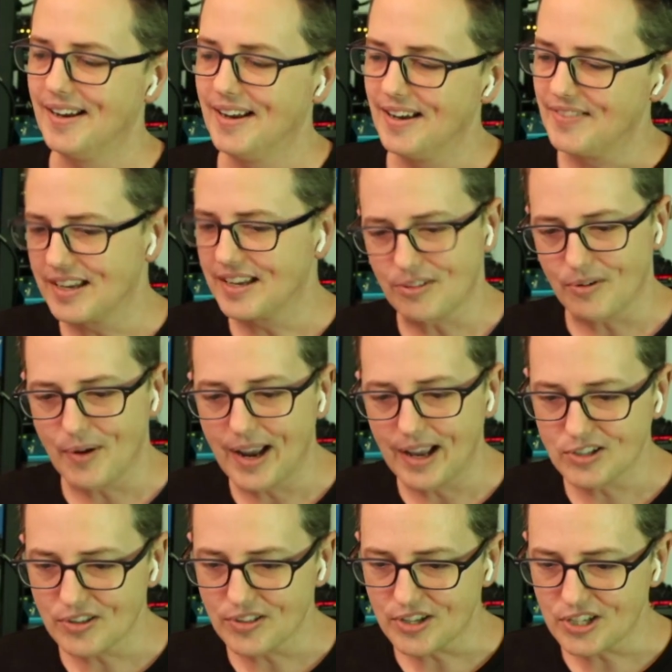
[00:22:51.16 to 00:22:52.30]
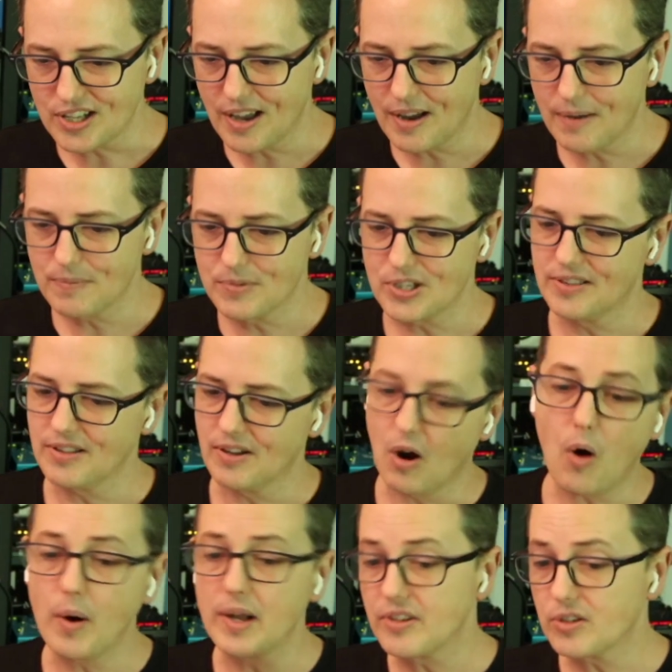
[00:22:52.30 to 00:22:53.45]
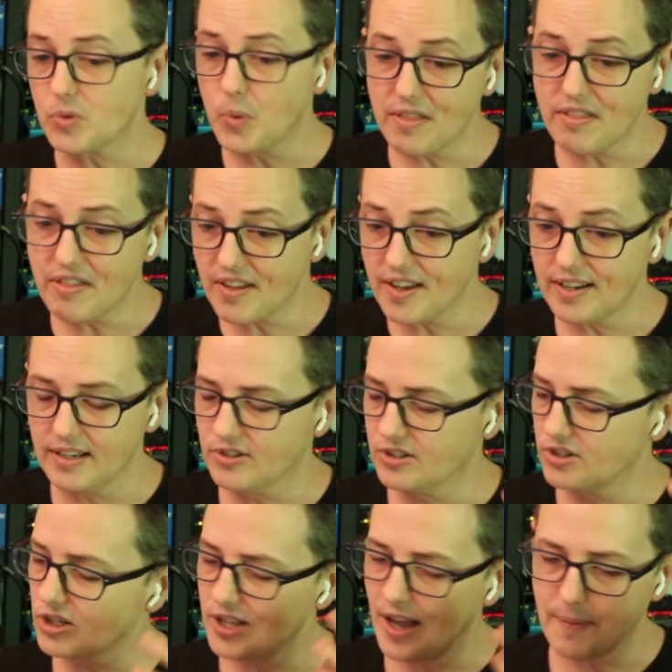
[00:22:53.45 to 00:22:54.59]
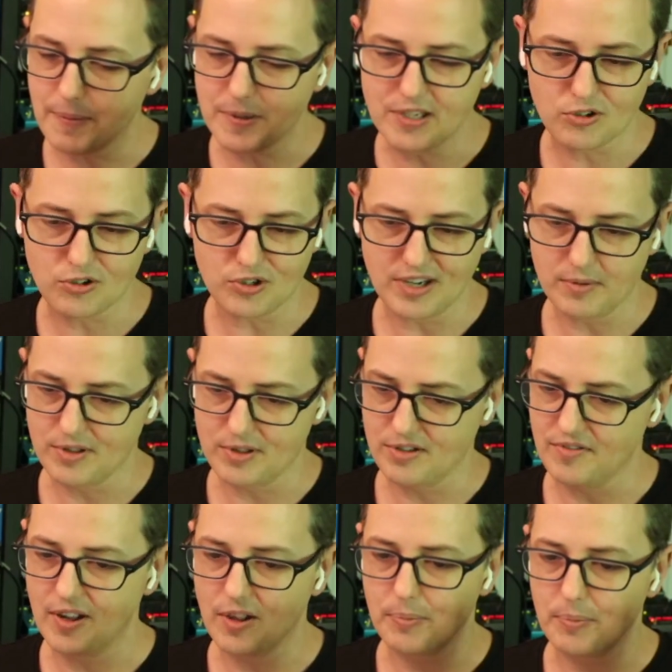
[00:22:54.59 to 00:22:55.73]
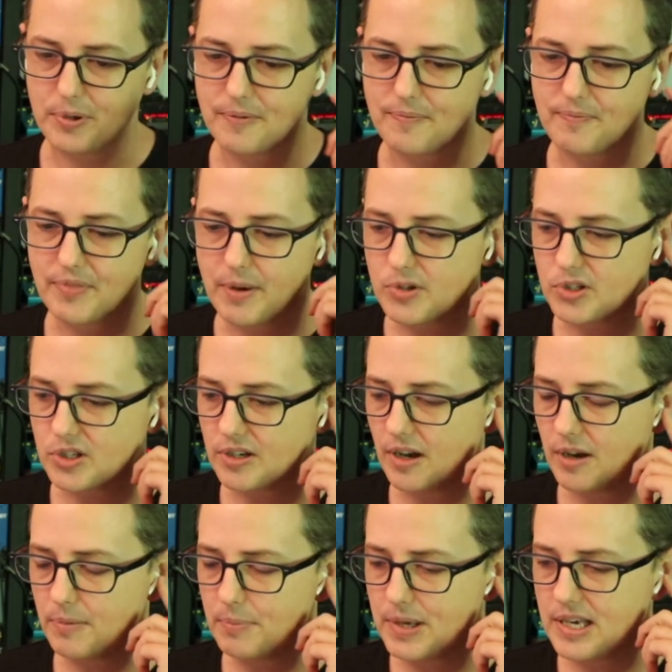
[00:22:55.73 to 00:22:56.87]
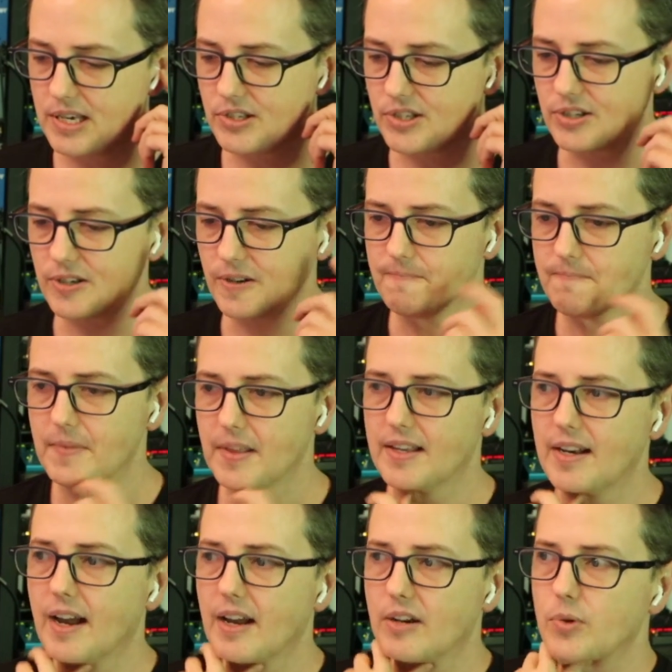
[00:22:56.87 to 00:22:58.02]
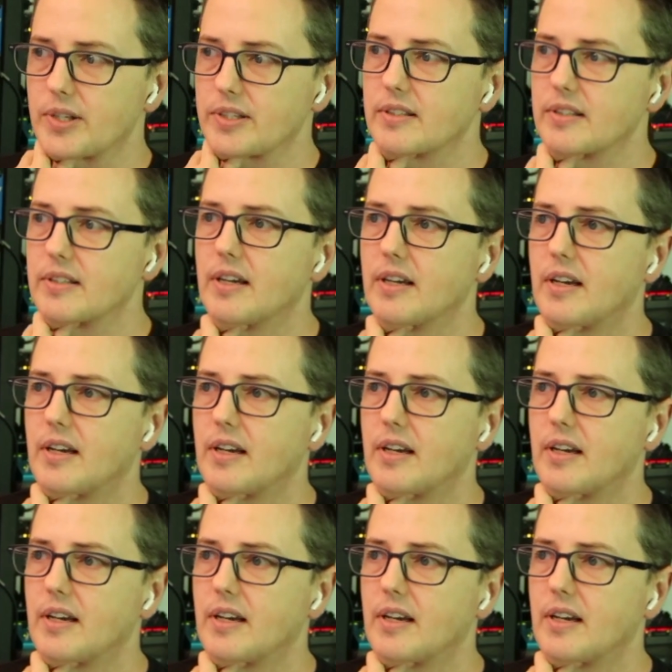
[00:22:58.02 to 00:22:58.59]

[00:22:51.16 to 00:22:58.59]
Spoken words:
they get their hands on the stems and they're, oh wait, this one thing, it just happened yesterday with the developer. There was a piece that I had written